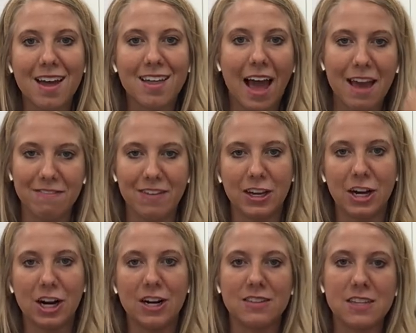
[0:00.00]
I
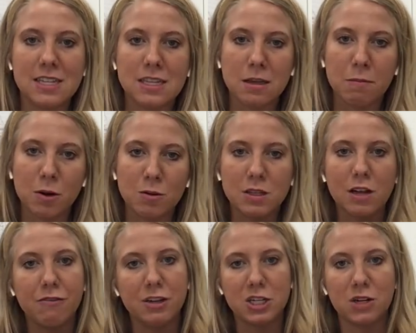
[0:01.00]
figured this is the most
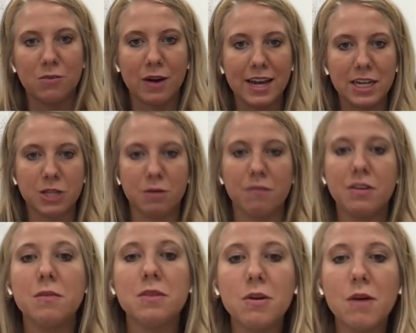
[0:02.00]
efficient way to
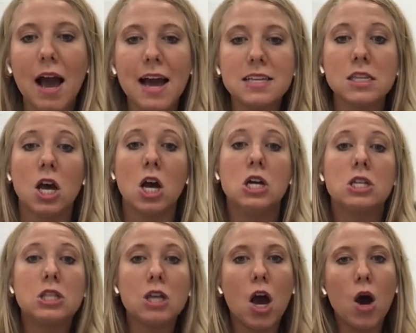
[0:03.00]
review with you guys.
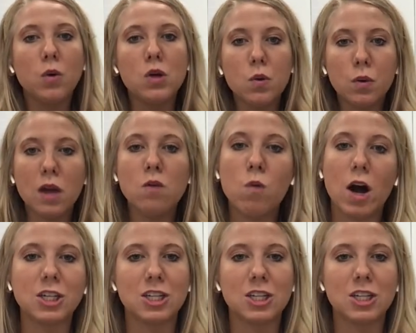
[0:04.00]
So you can watch